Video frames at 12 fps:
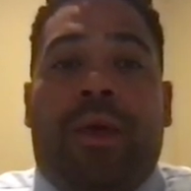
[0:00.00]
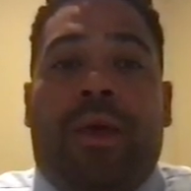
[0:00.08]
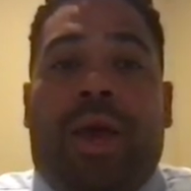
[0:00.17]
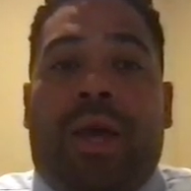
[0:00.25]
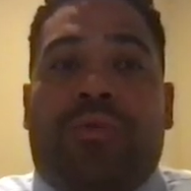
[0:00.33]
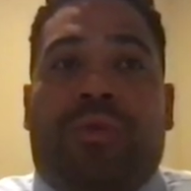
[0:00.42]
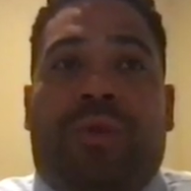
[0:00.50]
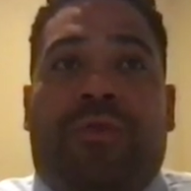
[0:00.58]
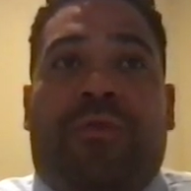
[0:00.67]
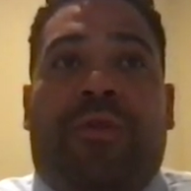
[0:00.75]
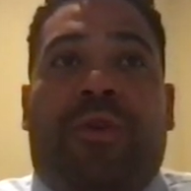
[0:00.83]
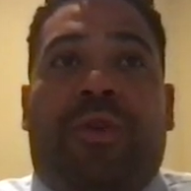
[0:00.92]
has really
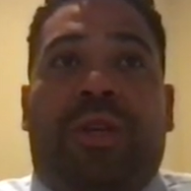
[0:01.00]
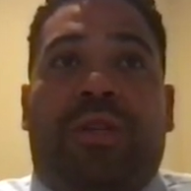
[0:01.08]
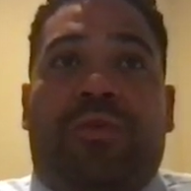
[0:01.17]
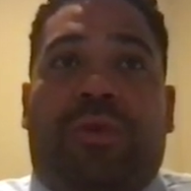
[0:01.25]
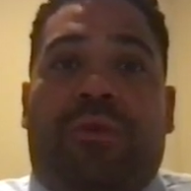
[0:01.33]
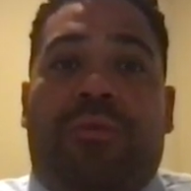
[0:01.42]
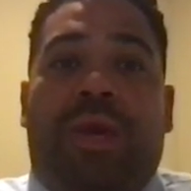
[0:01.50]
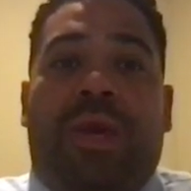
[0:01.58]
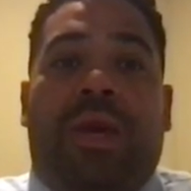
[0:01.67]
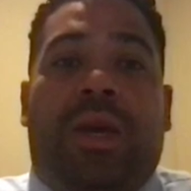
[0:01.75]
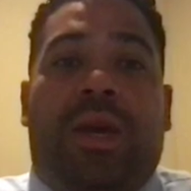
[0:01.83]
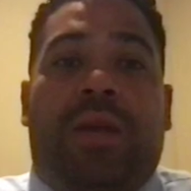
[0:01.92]
fulfilled this with
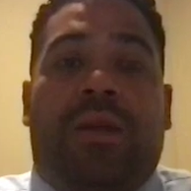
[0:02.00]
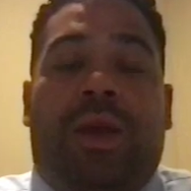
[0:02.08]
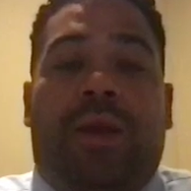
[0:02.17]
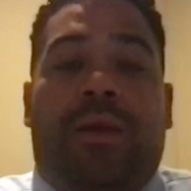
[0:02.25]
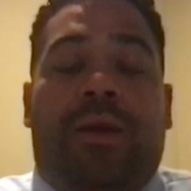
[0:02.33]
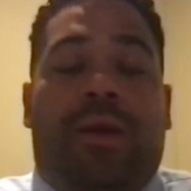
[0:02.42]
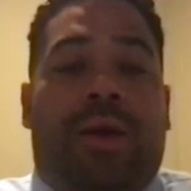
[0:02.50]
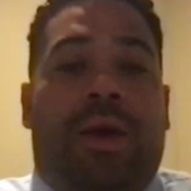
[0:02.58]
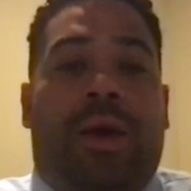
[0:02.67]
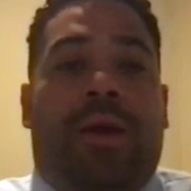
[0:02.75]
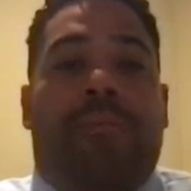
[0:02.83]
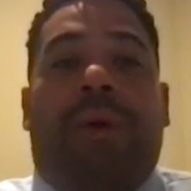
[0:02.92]
me, and
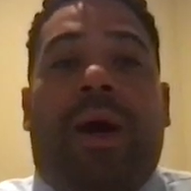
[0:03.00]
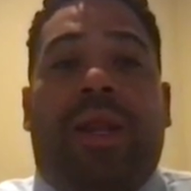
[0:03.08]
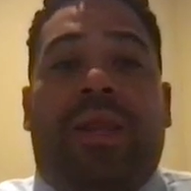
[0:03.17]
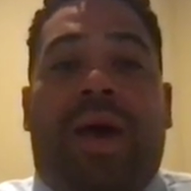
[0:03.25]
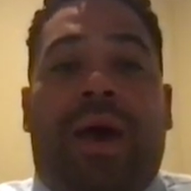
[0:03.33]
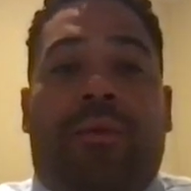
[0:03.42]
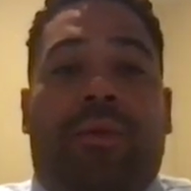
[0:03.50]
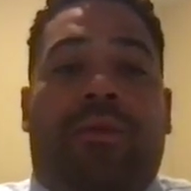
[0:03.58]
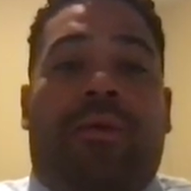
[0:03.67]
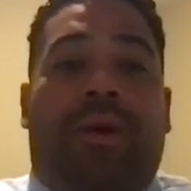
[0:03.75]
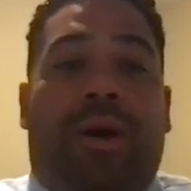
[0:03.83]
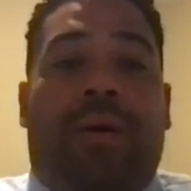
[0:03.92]
embodied that with
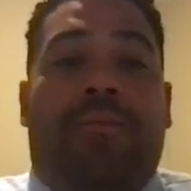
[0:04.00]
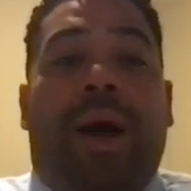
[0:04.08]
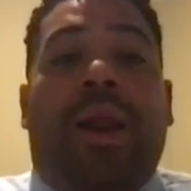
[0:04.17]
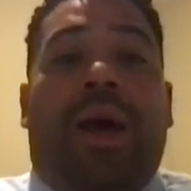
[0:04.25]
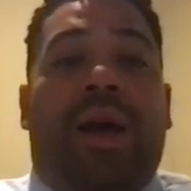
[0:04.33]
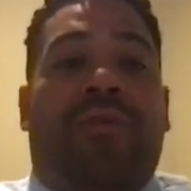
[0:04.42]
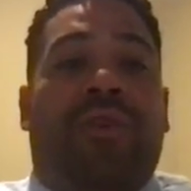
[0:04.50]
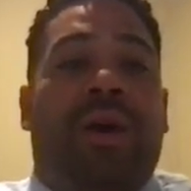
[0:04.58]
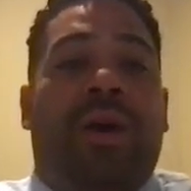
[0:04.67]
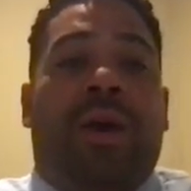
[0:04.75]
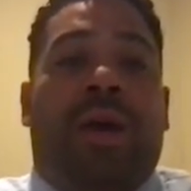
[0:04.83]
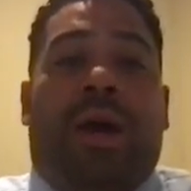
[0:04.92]
my life,
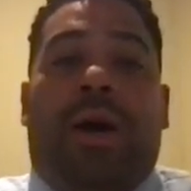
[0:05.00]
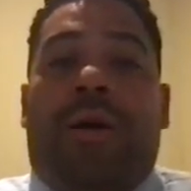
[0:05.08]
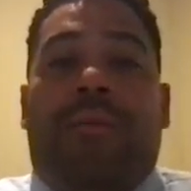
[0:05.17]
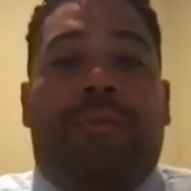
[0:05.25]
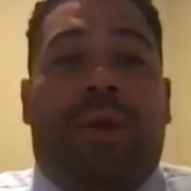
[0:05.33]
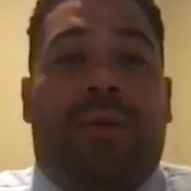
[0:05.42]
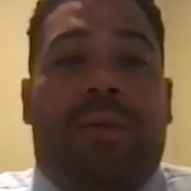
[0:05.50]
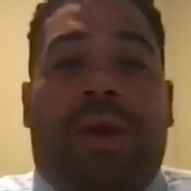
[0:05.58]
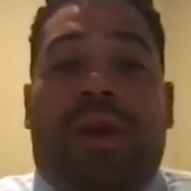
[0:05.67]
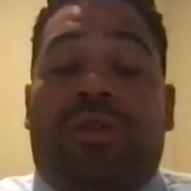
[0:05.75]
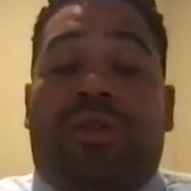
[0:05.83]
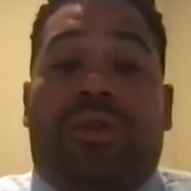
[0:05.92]
and
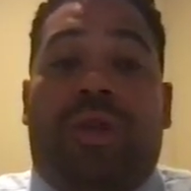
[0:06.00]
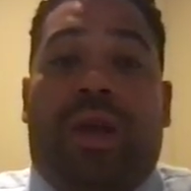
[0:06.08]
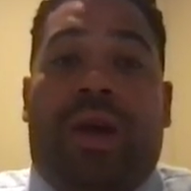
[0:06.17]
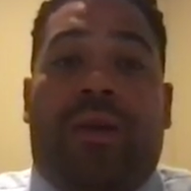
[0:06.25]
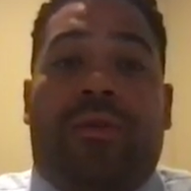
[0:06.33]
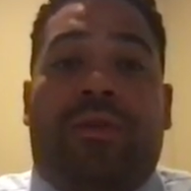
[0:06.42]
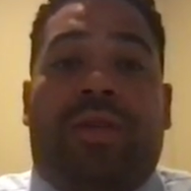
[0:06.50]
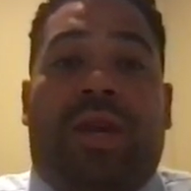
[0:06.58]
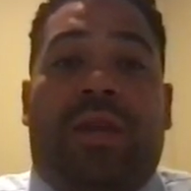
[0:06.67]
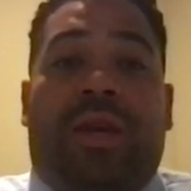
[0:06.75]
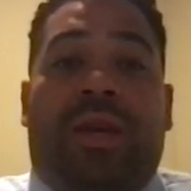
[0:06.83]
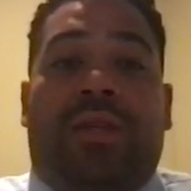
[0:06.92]
making sure that I
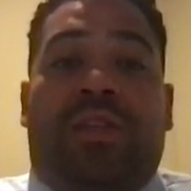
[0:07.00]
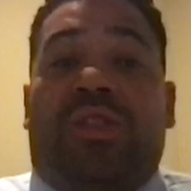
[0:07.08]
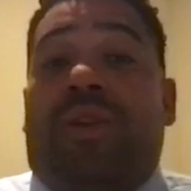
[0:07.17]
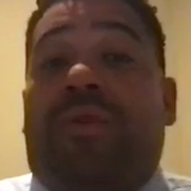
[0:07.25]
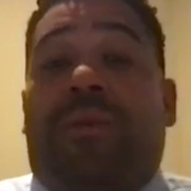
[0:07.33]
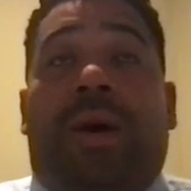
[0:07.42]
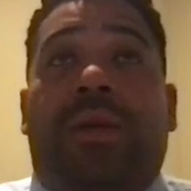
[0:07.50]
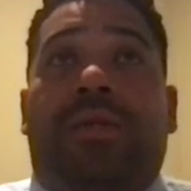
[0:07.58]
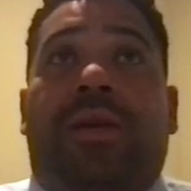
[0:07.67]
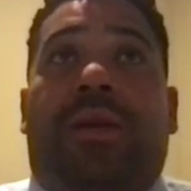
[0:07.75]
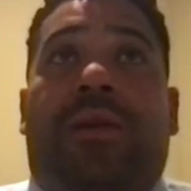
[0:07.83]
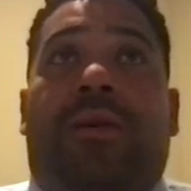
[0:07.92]
understand that it's a servant
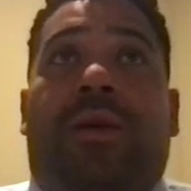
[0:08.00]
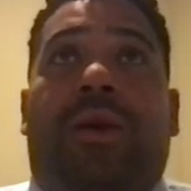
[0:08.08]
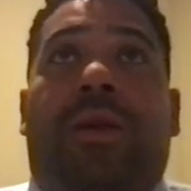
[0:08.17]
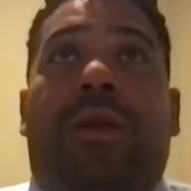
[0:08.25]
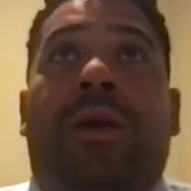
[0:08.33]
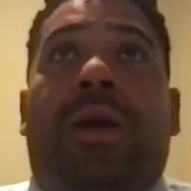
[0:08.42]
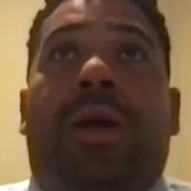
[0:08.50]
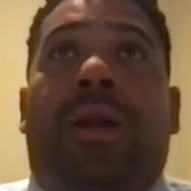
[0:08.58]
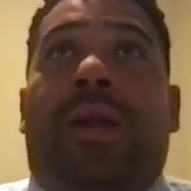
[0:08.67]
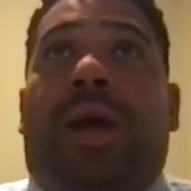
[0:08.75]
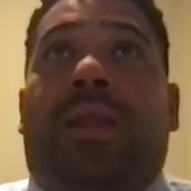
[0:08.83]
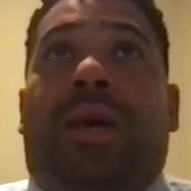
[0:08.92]
mindset, and
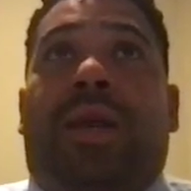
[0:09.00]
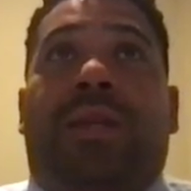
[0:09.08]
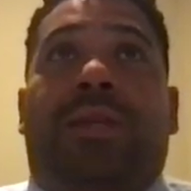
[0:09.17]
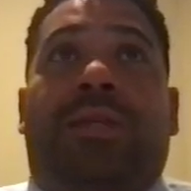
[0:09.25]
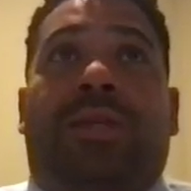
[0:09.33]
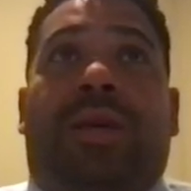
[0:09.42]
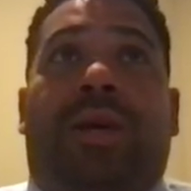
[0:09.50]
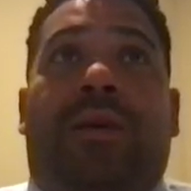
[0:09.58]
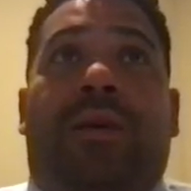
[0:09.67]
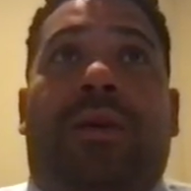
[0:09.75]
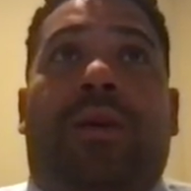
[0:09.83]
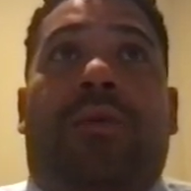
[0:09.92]
not that it's to
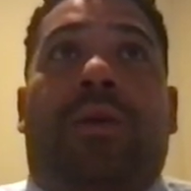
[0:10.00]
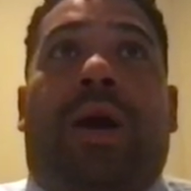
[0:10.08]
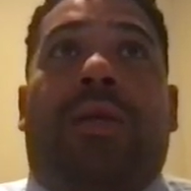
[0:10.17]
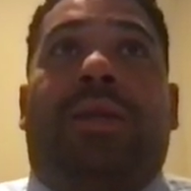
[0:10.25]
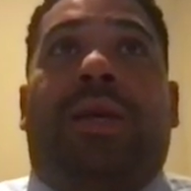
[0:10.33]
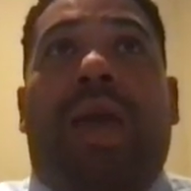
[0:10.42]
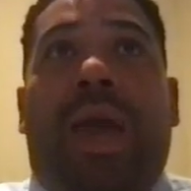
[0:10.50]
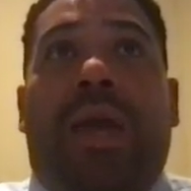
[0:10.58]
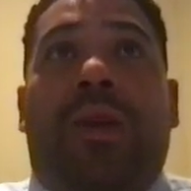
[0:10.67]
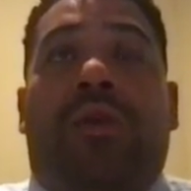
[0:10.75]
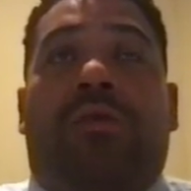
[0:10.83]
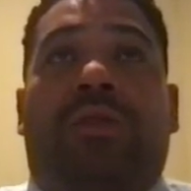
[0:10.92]
not to
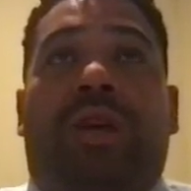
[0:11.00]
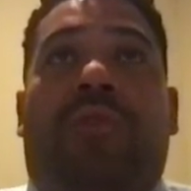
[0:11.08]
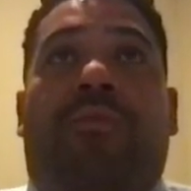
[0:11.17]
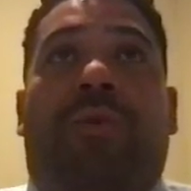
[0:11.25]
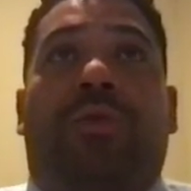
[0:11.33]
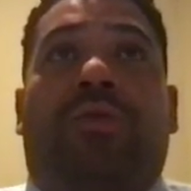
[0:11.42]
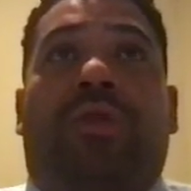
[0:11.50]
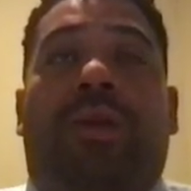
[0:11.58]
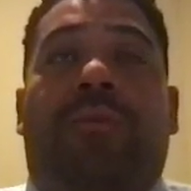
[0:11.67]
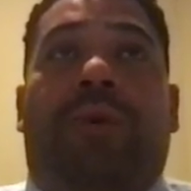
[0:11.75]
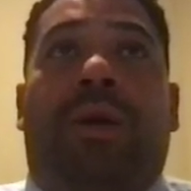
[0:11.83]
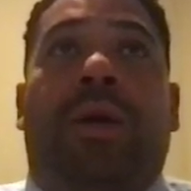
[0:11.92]
gain yourself
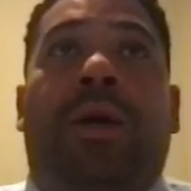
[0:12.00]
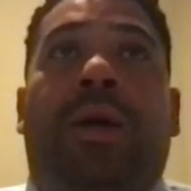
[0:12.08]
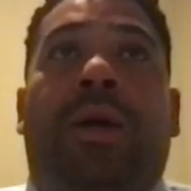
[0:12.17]
personally, but